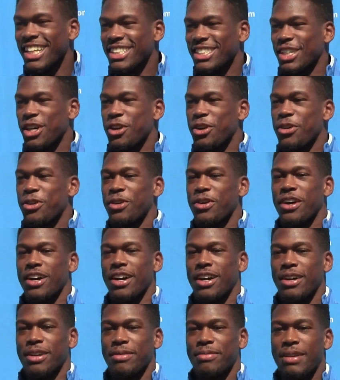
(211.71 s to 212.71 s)
so
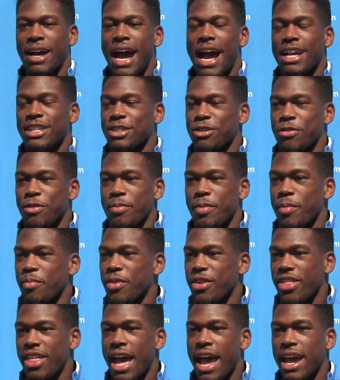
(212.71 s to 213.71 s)
uh, I had to
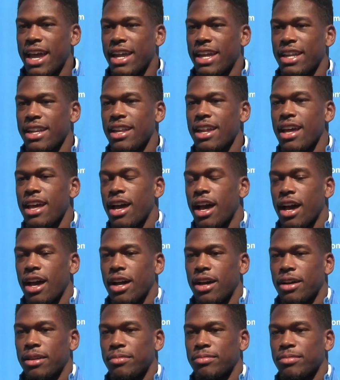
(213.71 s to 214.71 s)
remember that and
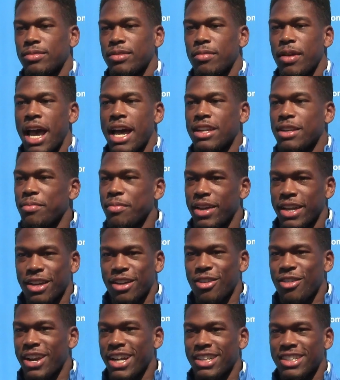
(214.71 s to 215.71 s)
um, had to make
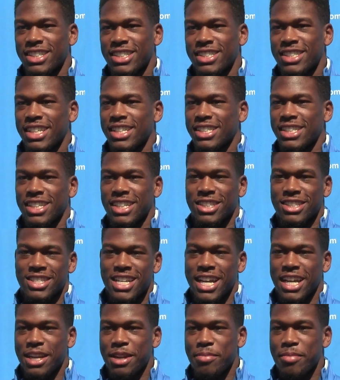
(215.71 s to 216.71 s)
a great decision and
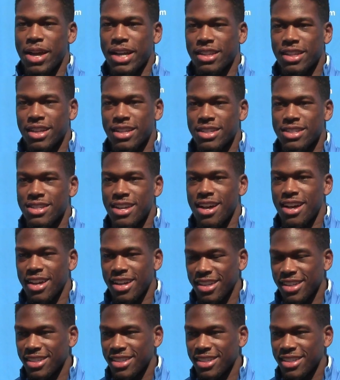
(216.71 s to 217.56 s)
taking it back the other side.